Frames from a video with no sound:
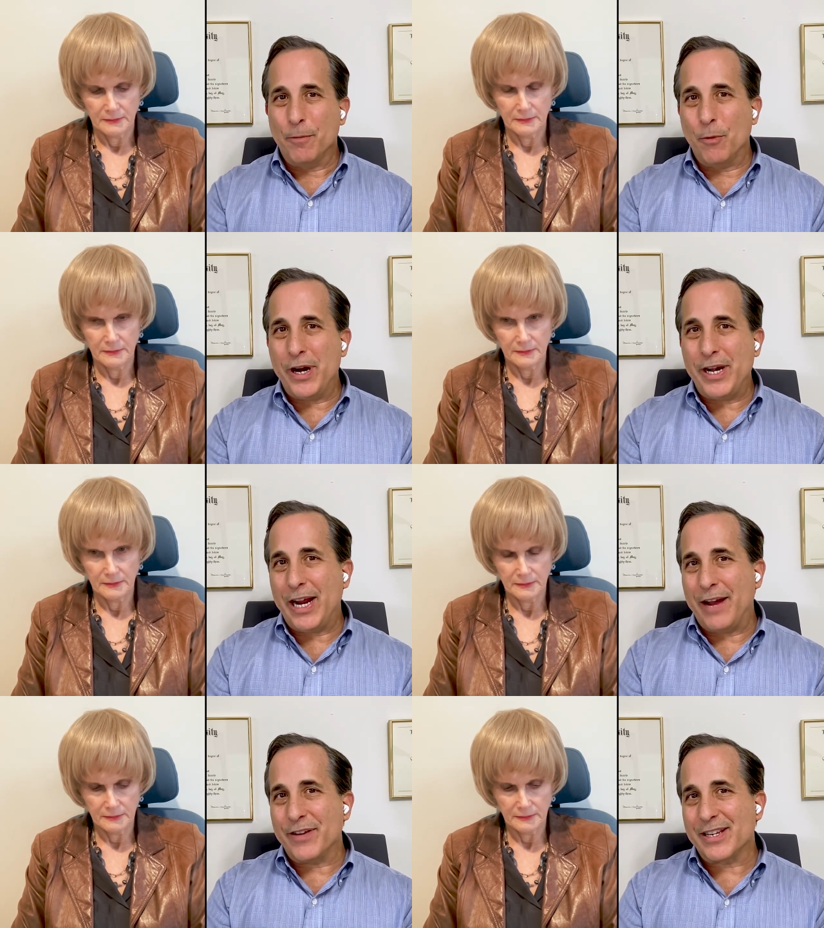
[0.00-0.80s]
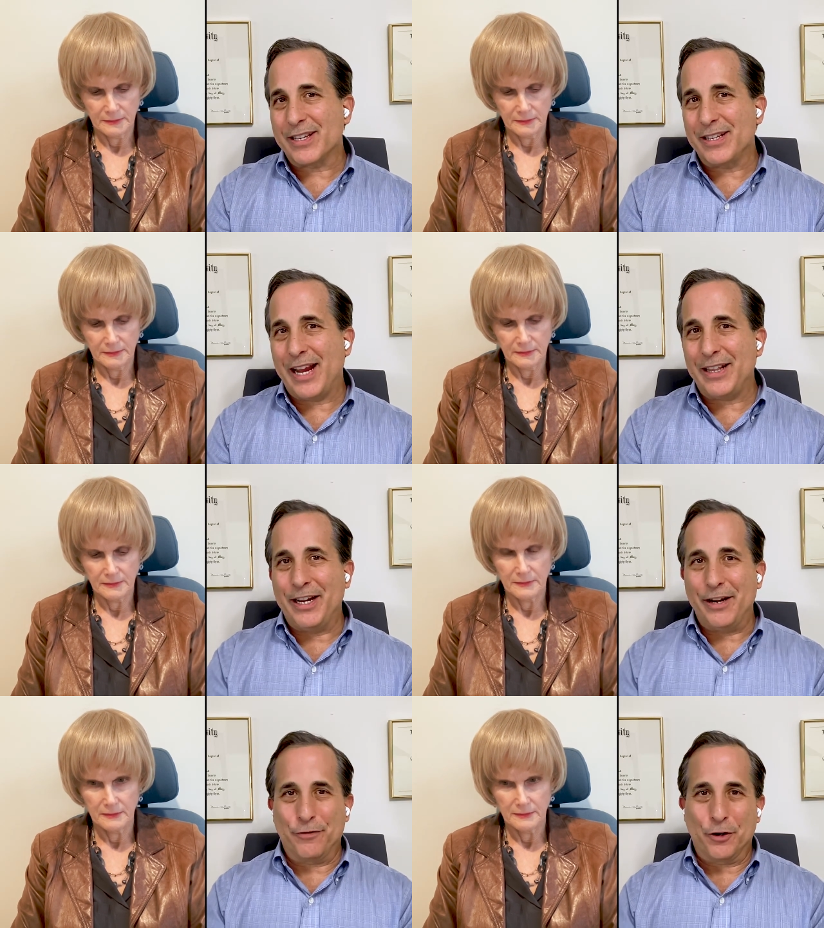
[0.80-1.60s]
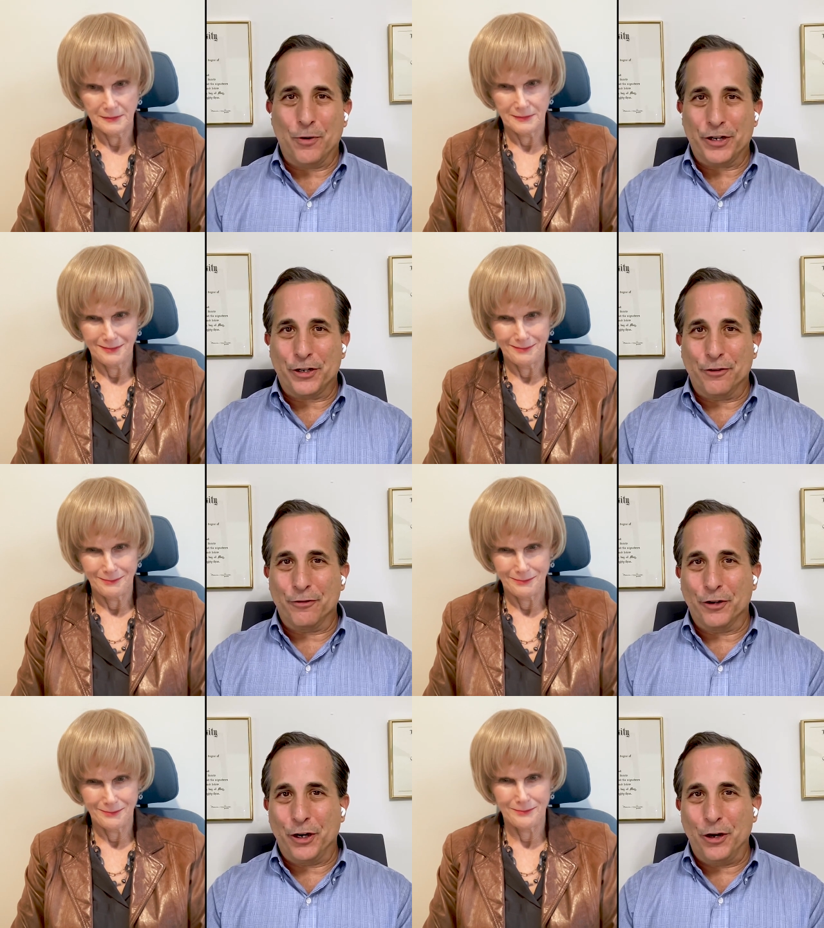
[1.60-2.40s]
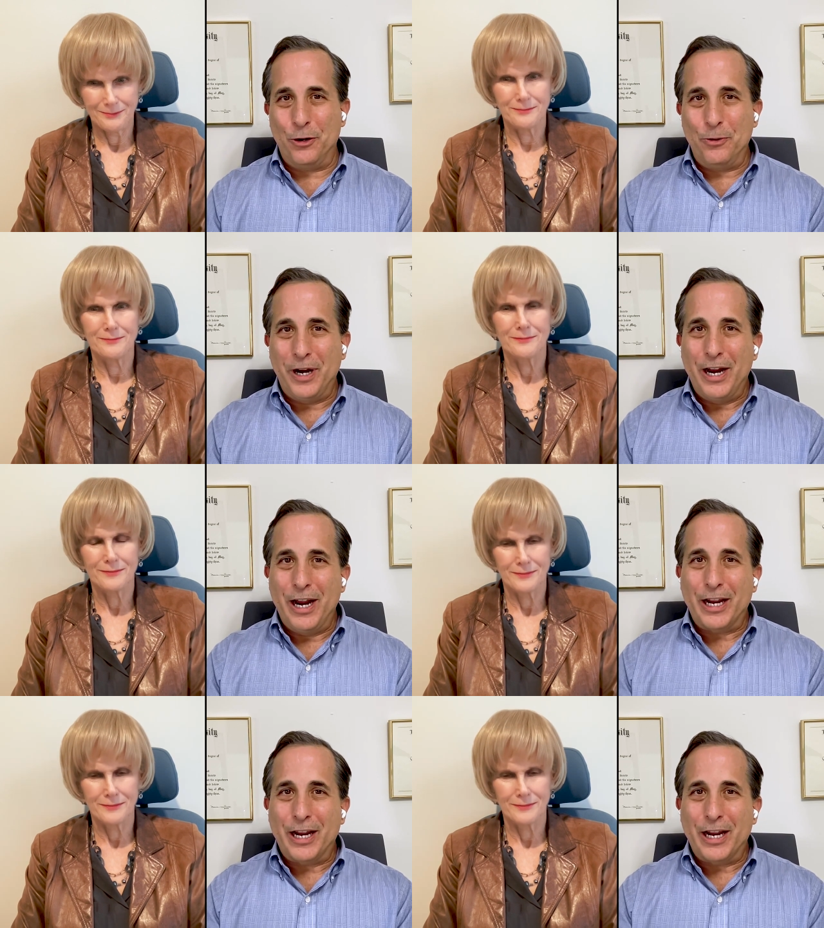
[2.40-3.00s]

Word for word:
Speaker 1: But Wendy, I have a slightly different question for you.